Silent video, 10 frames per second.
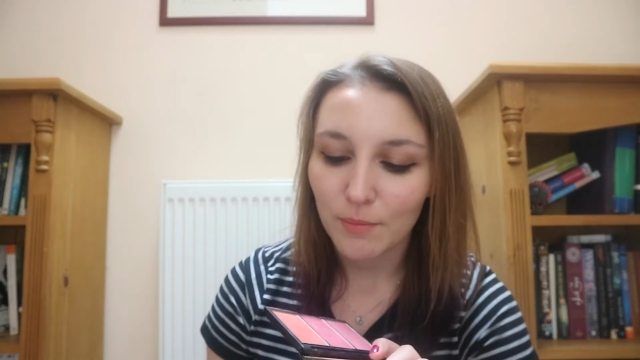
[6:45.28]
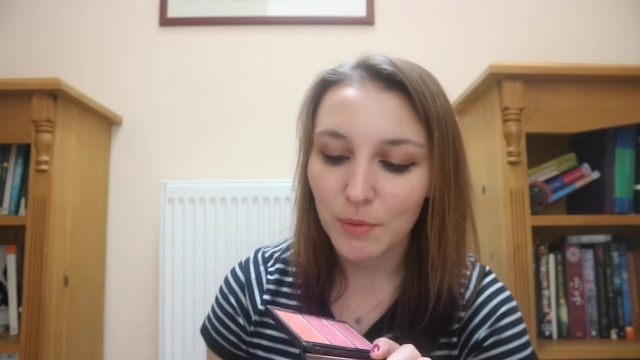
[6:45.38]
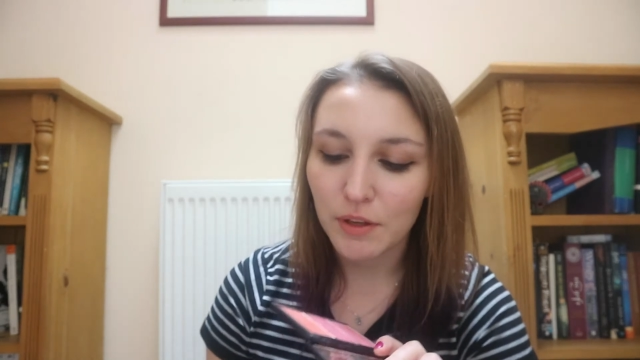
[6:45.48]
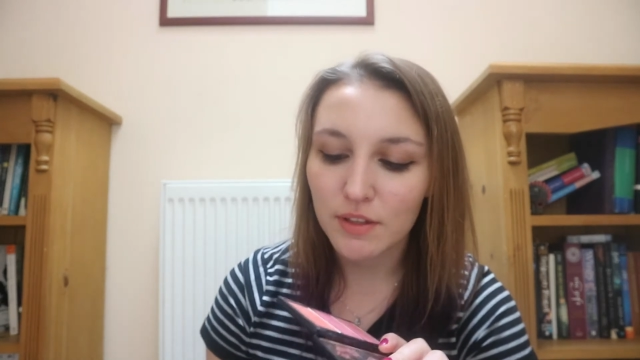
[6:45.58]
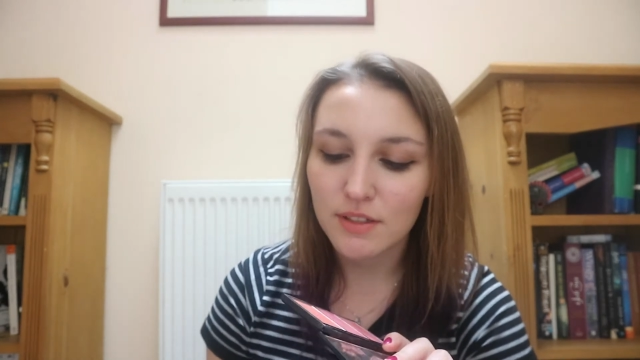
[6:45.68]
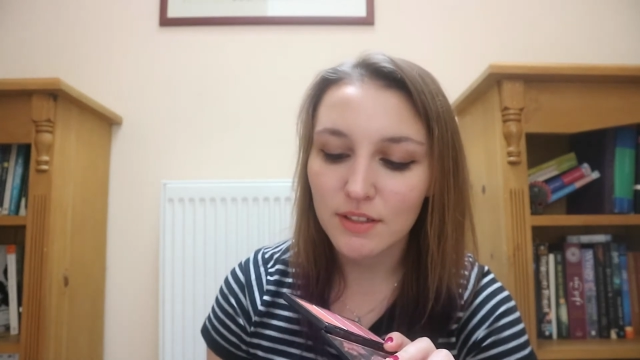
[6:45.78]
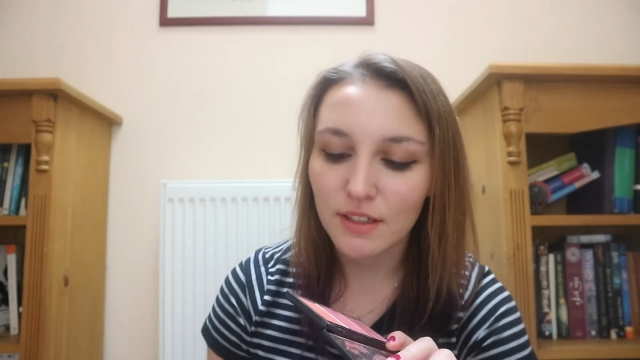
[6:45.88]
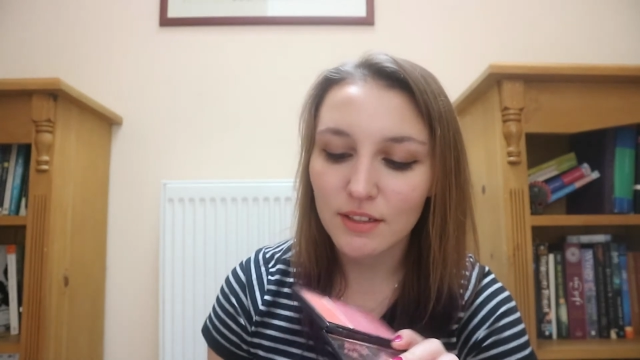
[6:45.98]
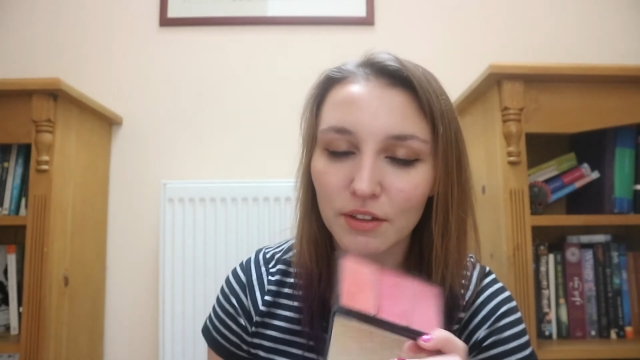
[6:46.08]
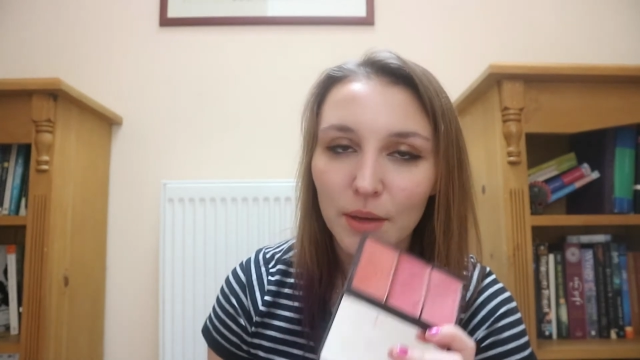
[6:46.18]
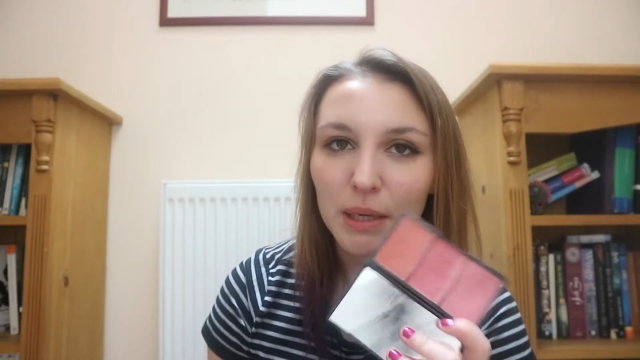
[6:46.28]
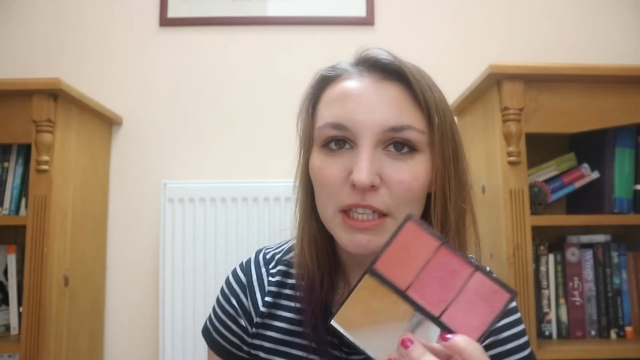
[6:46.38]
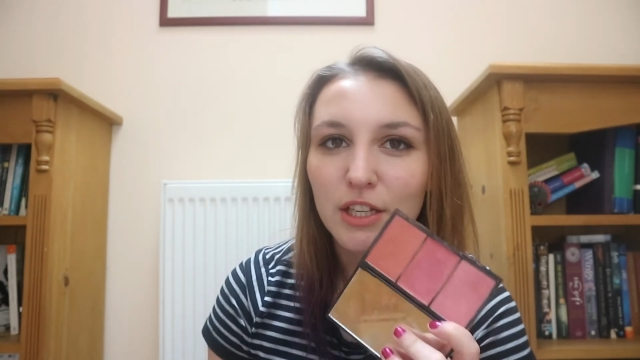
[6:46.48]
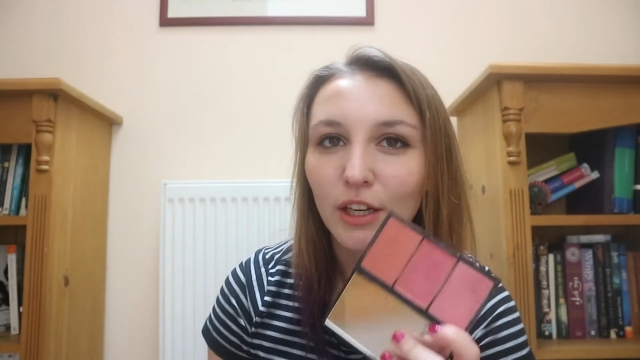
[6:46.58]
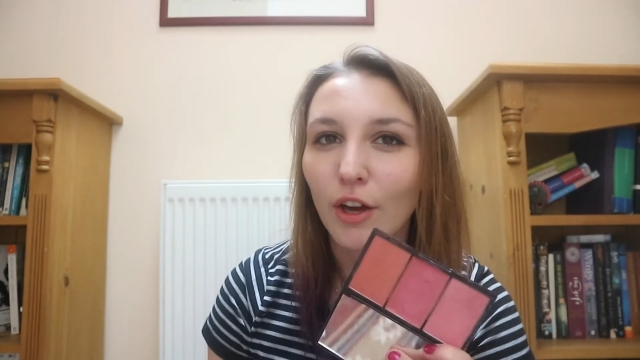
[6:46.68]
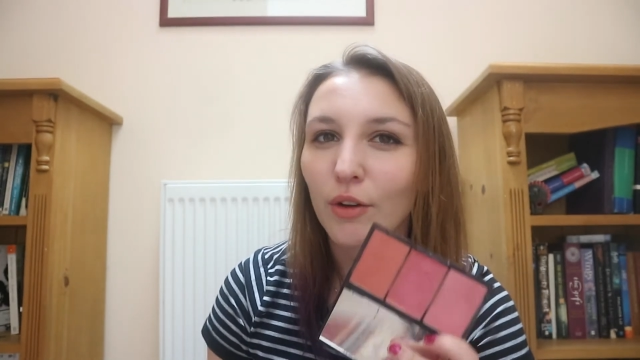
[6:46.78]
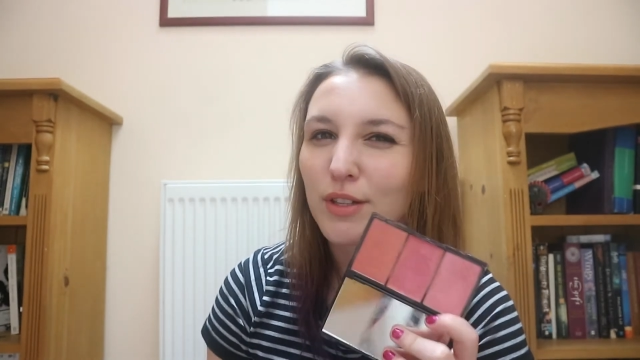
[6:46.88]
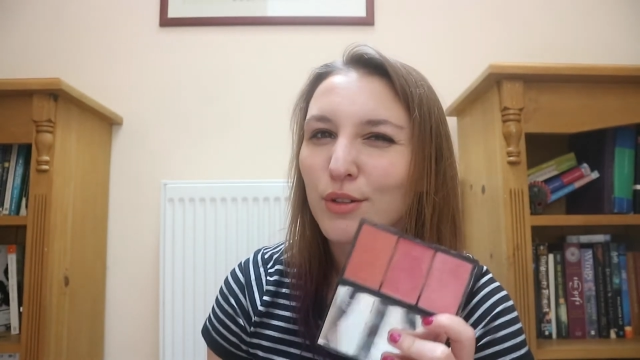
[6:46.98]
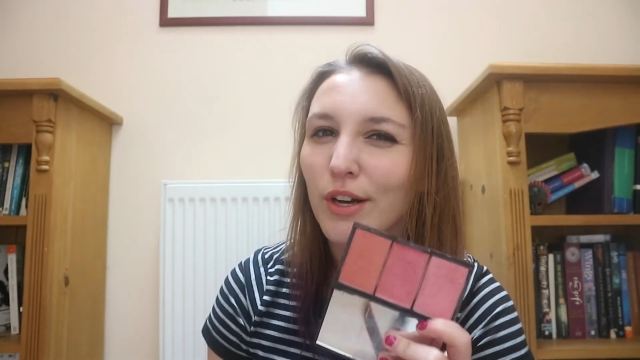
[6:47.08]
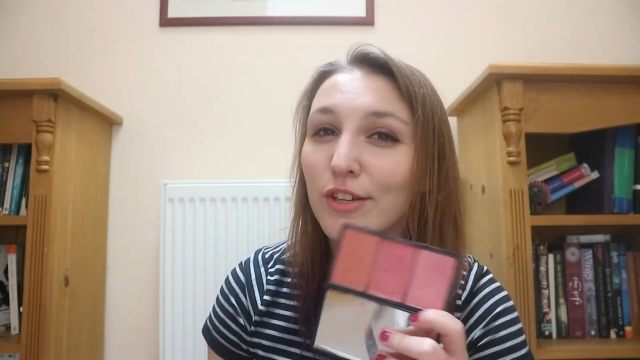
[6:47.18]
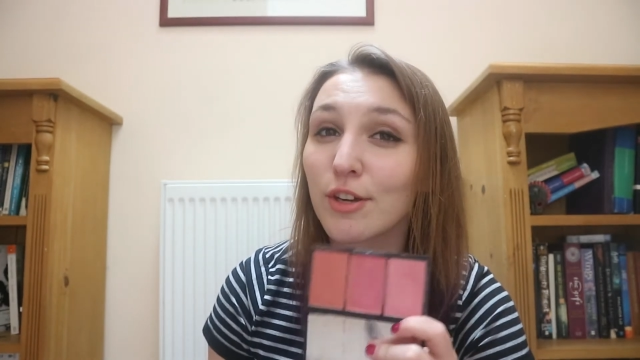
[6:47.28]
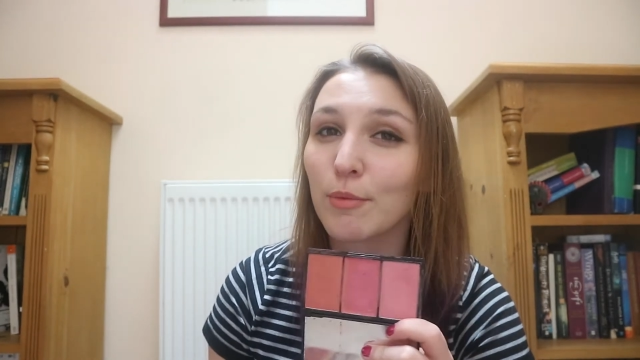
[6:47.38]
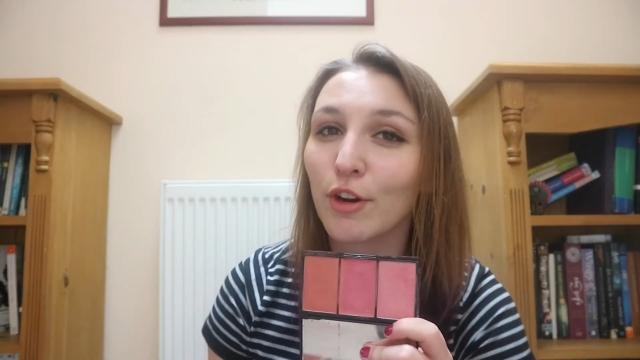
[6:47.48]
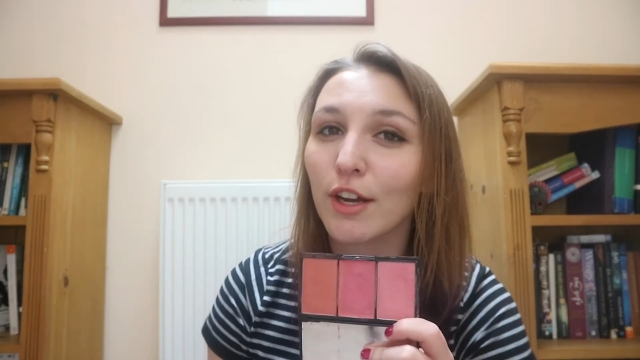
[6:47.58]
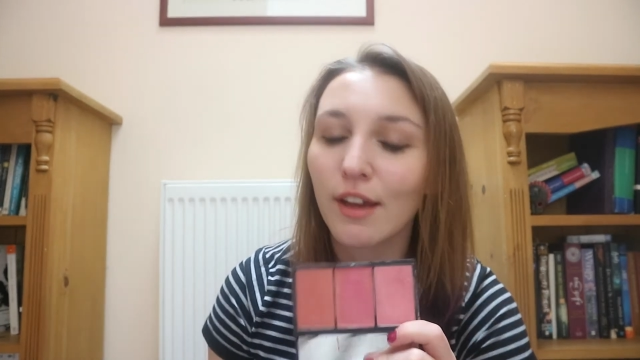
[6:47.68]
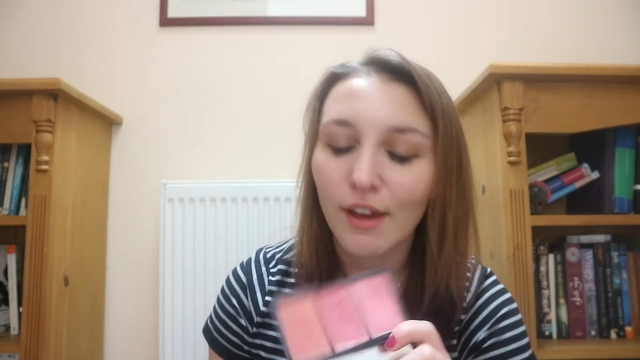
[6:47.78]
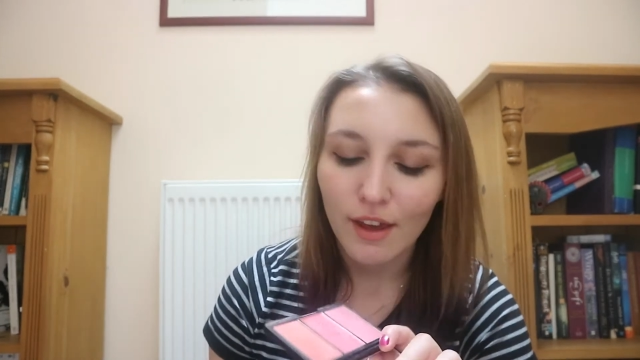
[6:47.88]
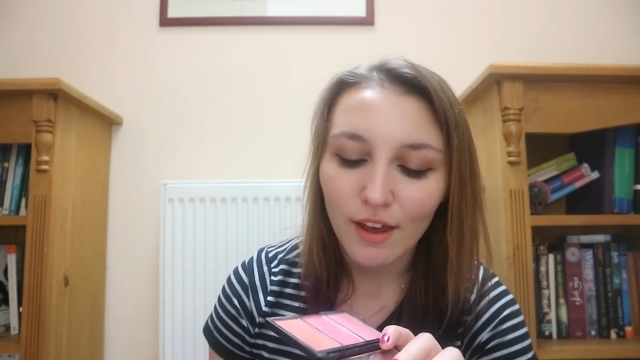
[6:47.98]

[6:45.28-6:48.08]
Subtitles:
because it's got that peachy glow and it's quite shimmery.